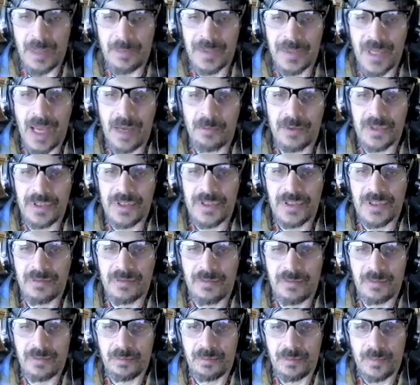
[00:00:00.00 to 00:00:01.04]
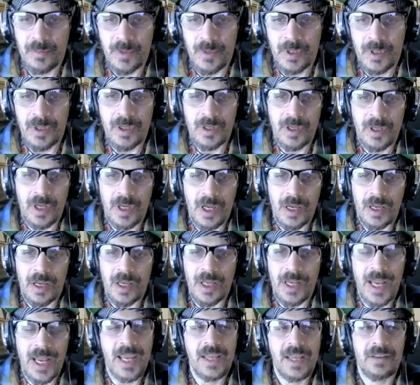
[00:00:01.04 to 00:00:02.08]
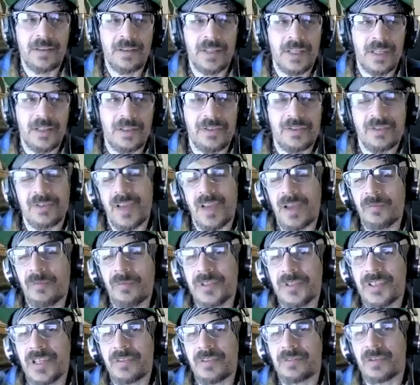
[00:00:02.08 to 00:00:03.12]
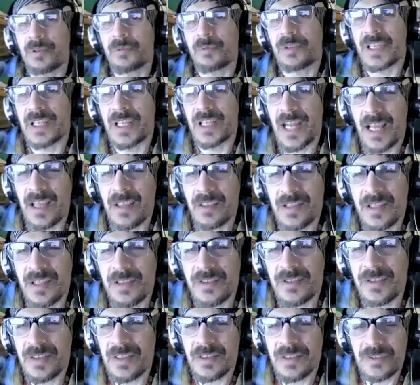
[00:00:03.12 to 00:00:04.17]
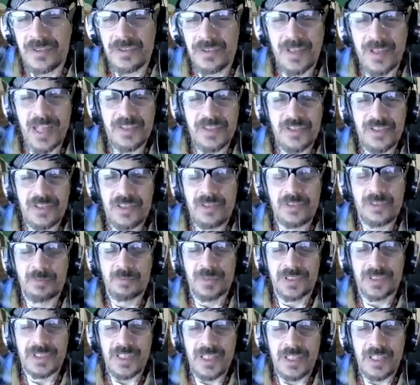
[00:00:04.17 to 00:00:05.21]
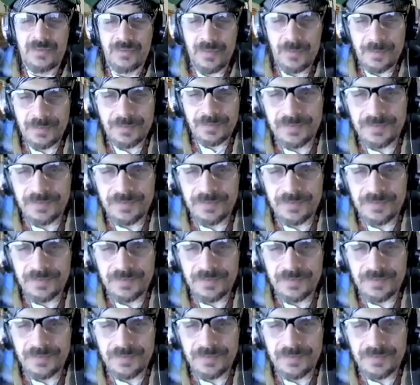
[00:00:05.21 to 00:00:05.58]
I was an atheist. I was never really an atheist because that's still a belief.